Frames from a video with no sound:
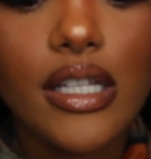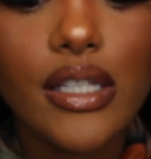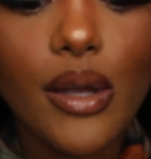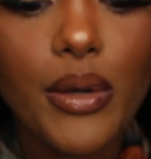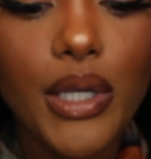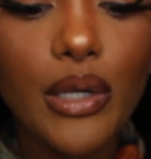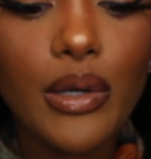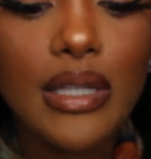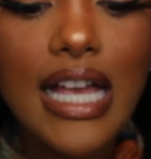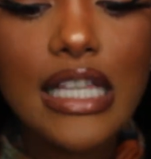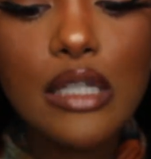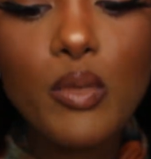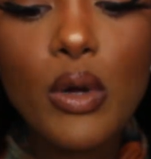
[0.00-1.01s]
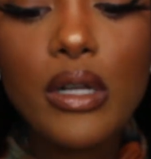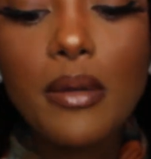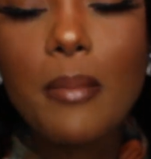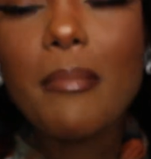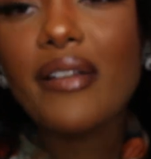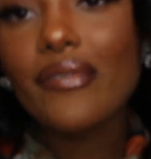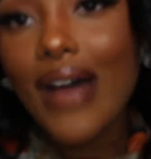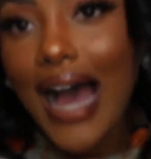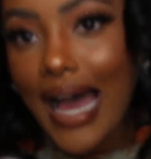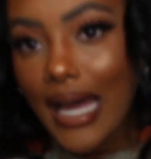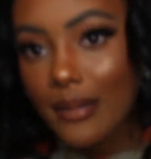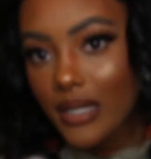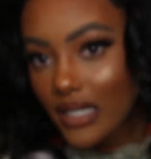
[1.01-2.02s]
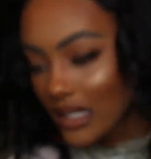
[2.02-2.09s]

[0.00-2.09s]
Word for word: so cute and that's more my vibe.